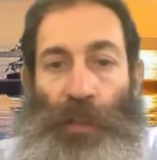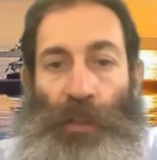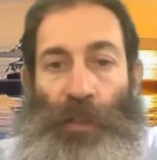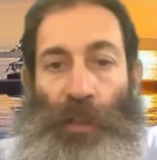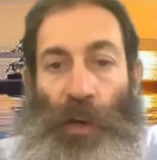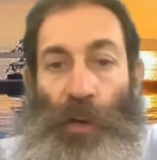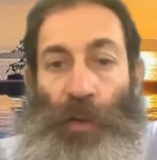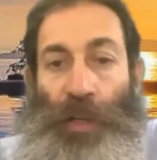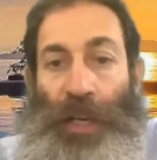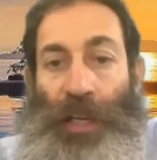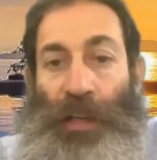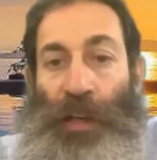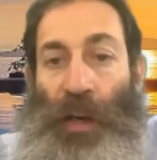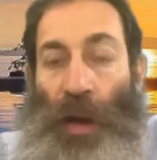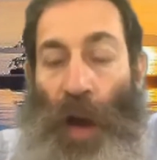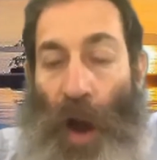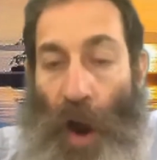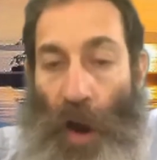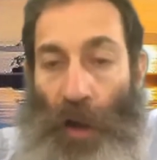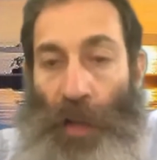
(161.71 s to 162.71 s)
Don't get in an
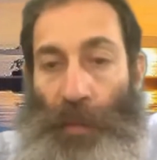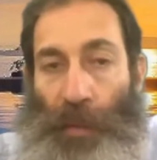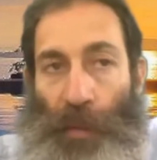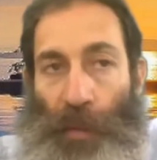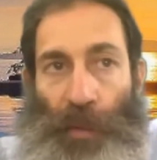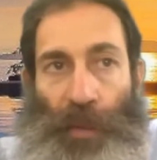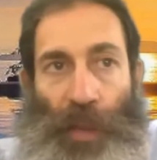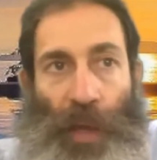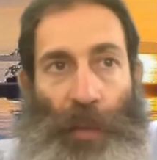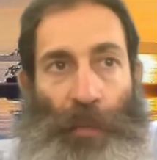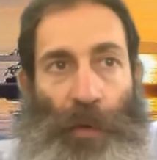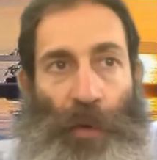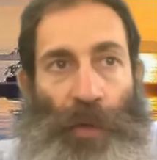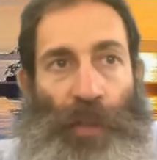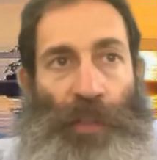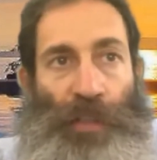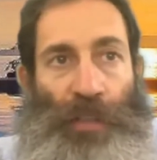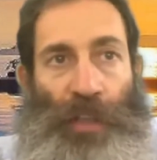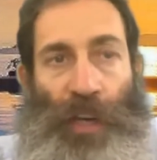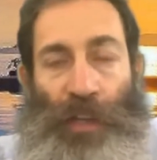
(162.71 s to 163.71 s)
argument with them or
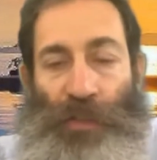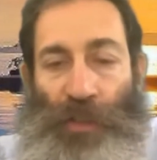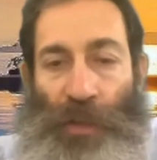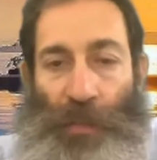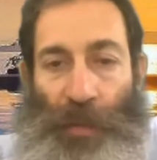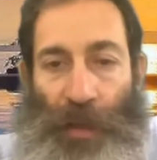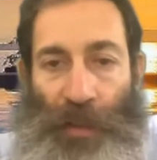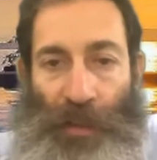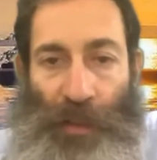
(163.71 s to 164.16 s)
discussion about